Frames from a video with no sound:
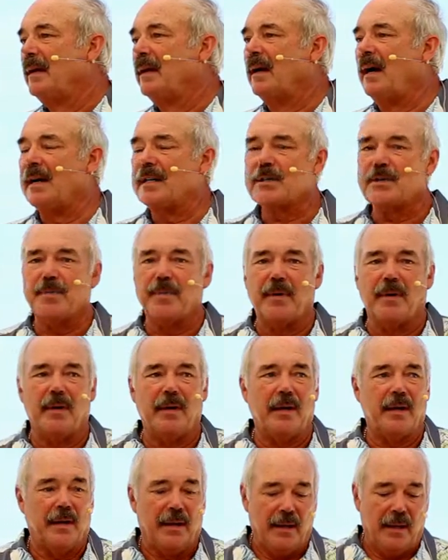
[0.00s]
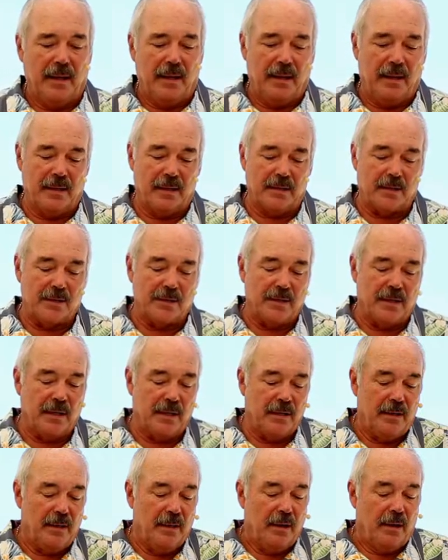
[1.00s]
God's spirit is
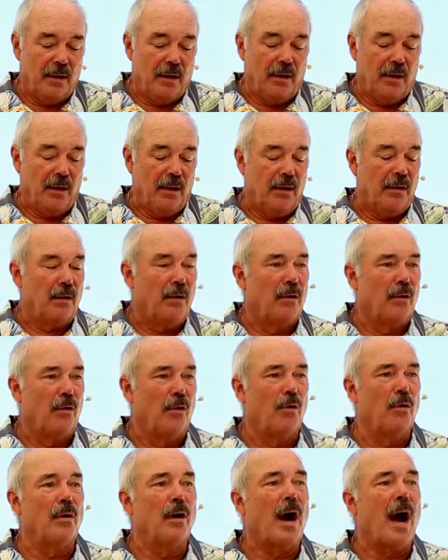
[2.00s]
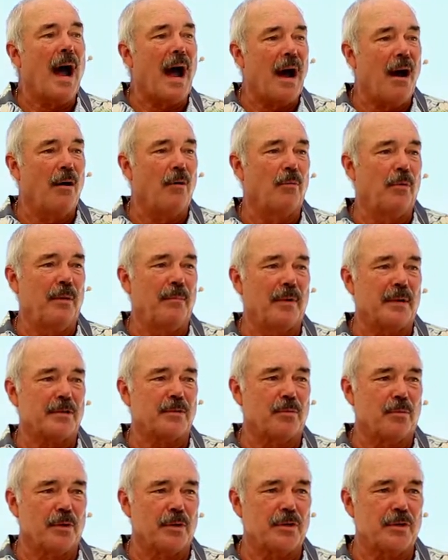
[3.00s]
uh, who, how we
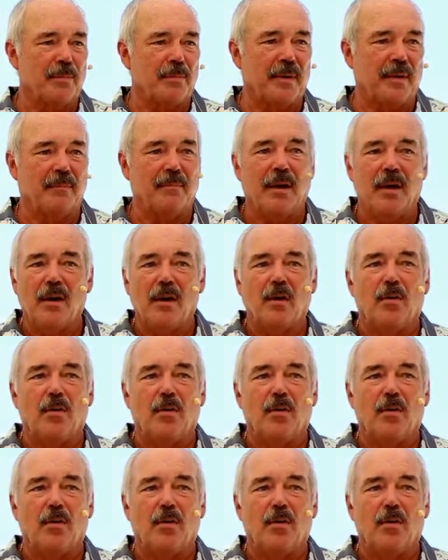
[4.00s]
must worship Him.